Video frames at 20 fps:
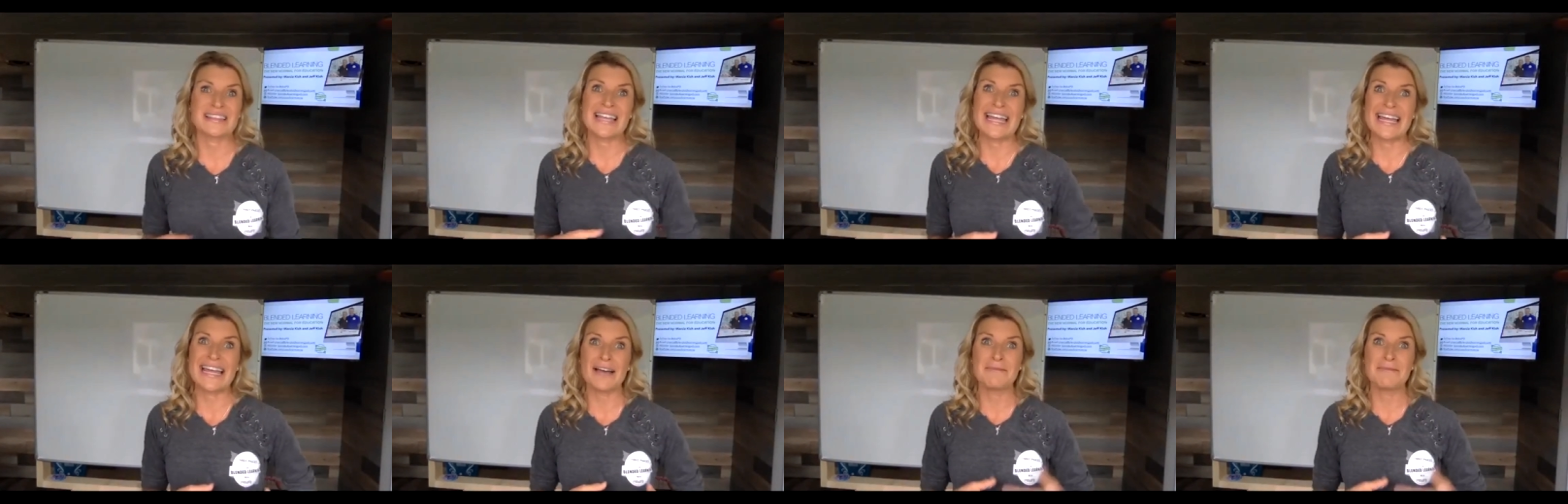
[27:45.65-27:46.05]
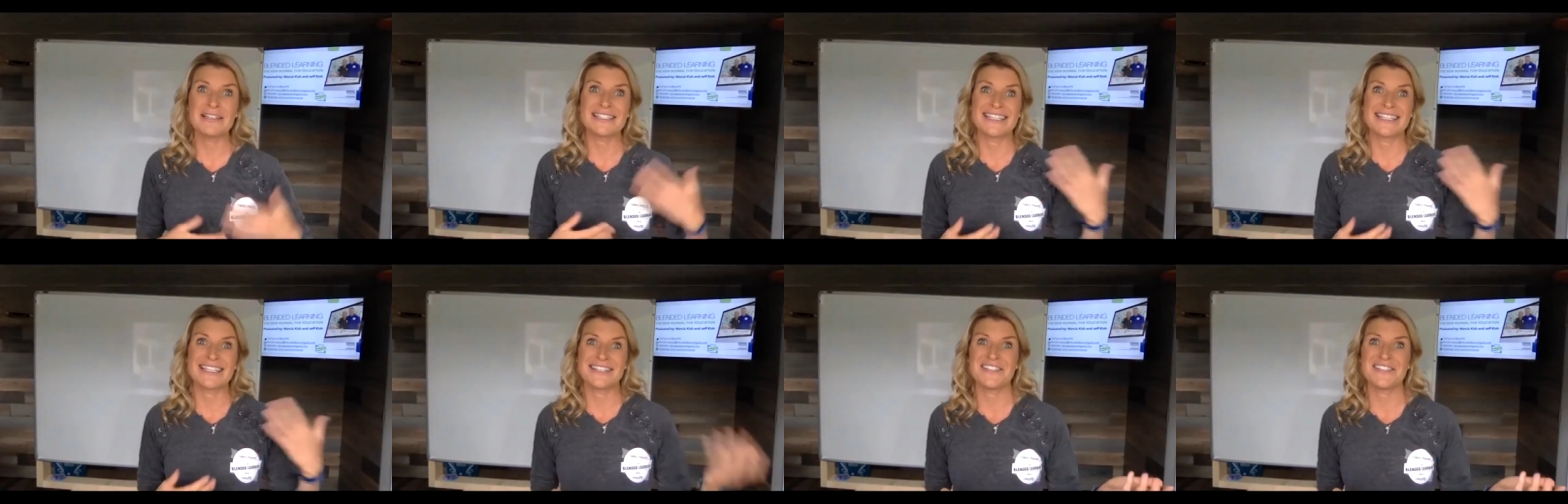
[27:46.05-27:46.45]
They have been
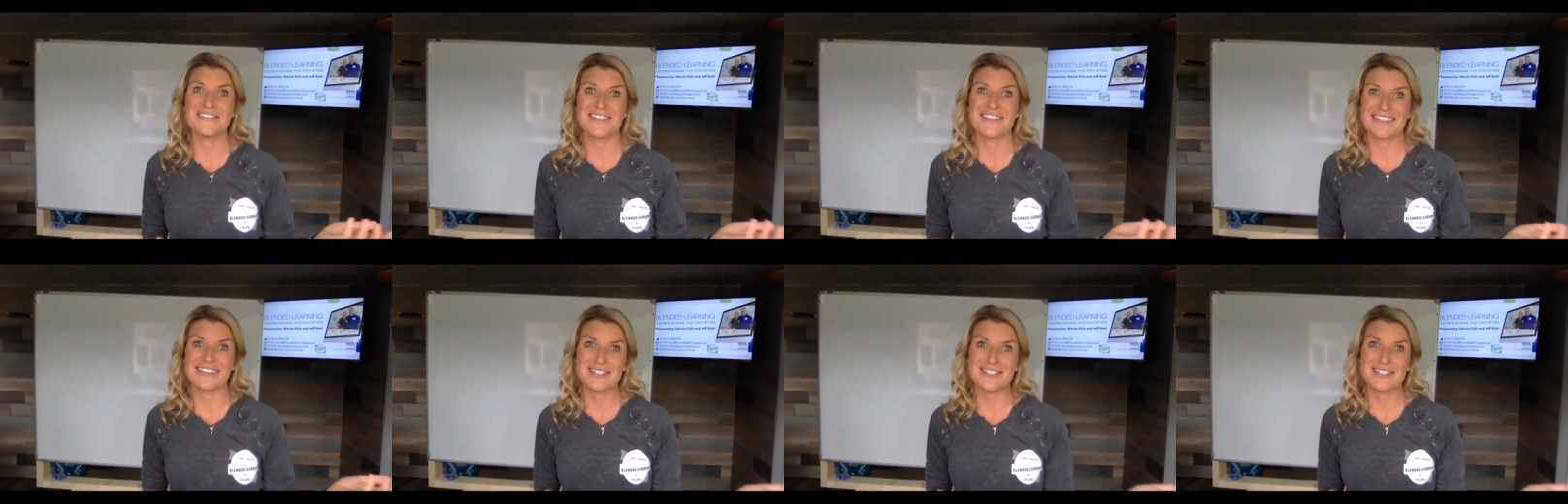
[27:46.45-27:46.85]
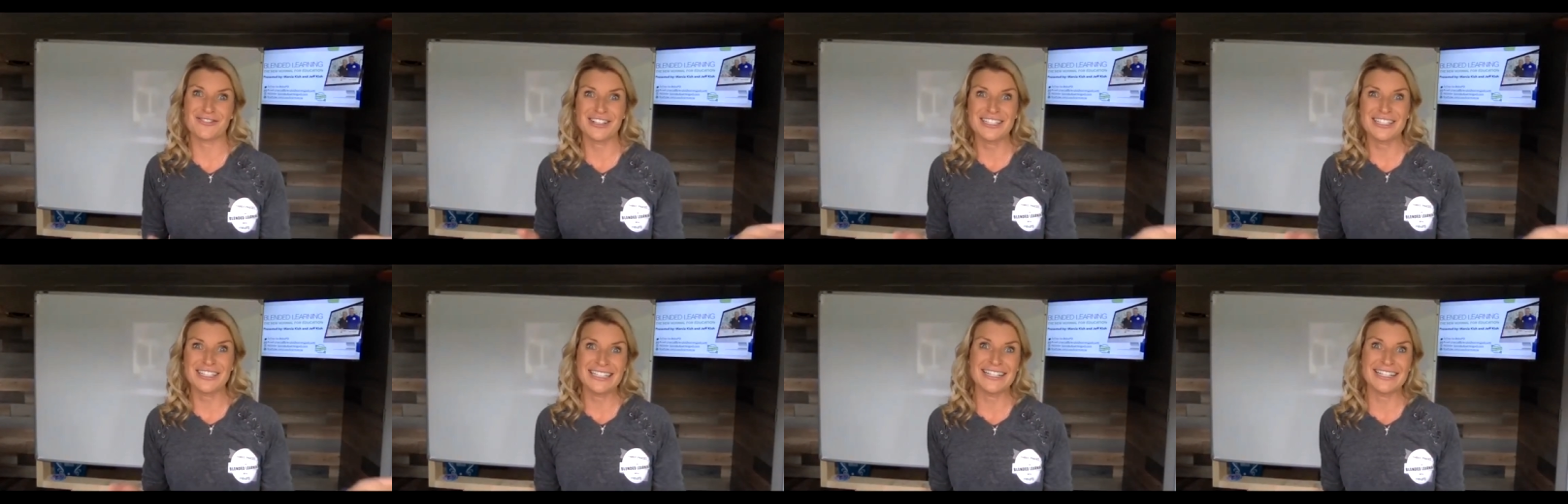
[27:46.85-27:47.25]
teaching like this for
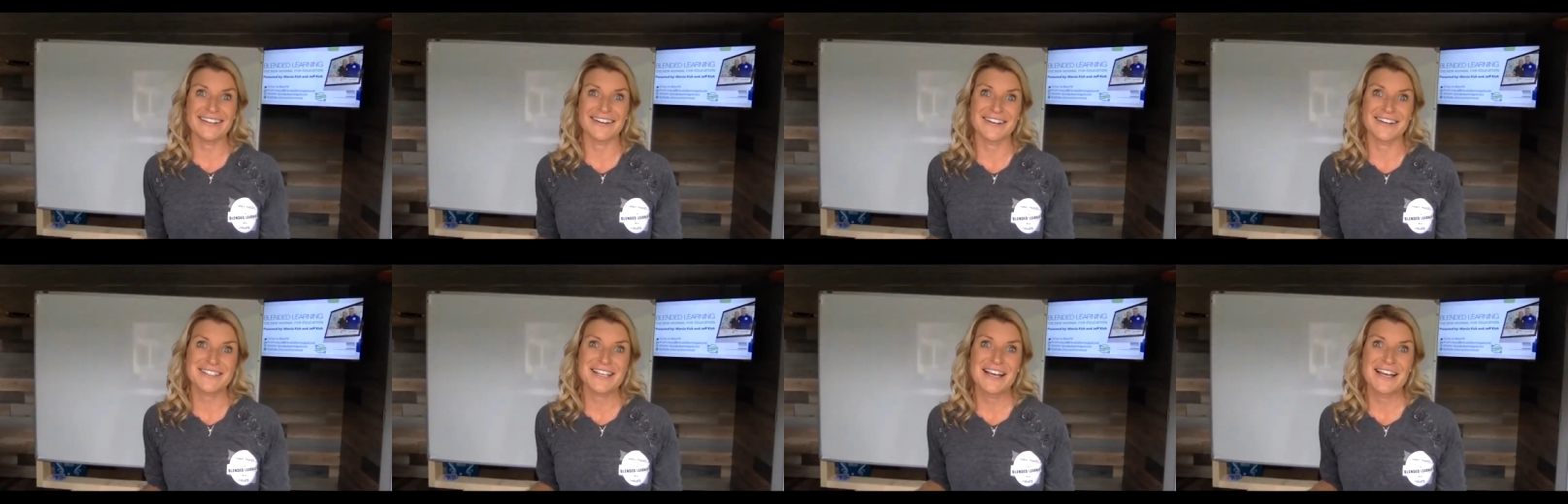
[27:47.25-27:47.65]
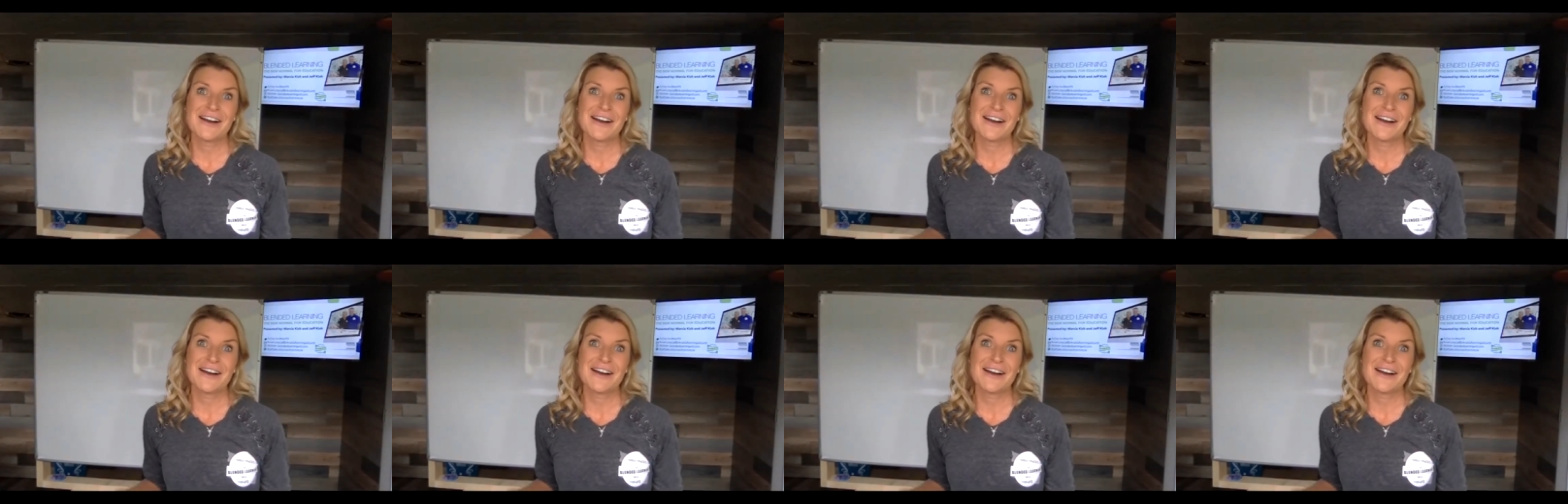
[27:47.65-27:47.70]
years